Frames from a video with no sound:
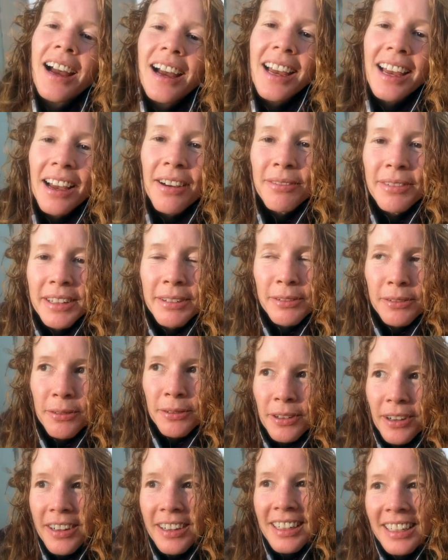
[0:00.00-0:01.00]
I have been
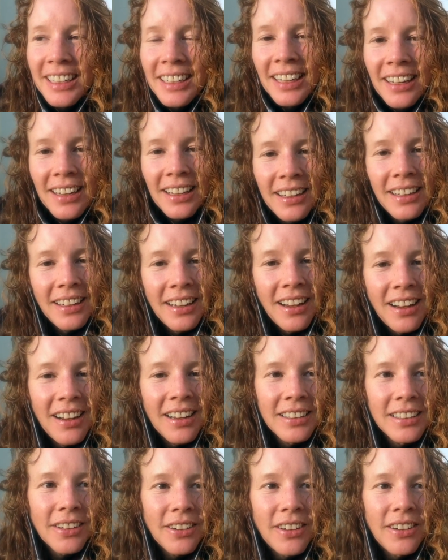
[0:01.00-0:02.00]
working a
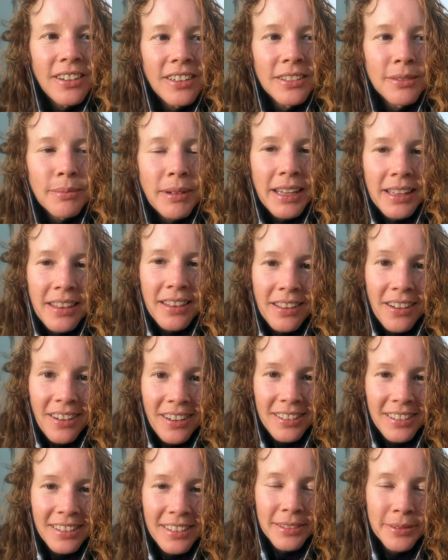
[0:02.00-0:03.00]
lot on my
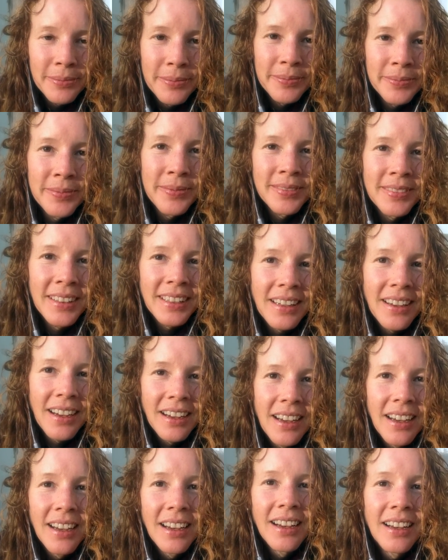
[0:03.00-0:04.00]
thoughts,
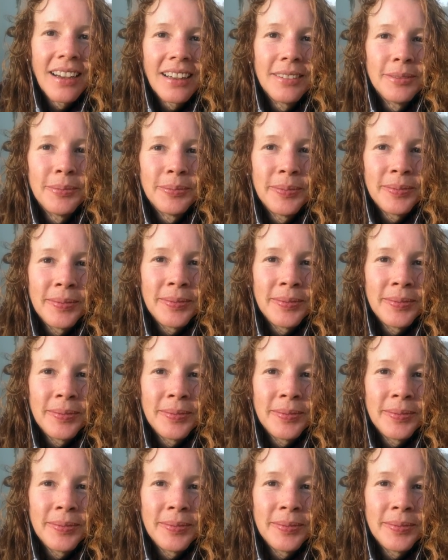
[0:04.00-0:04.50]
um,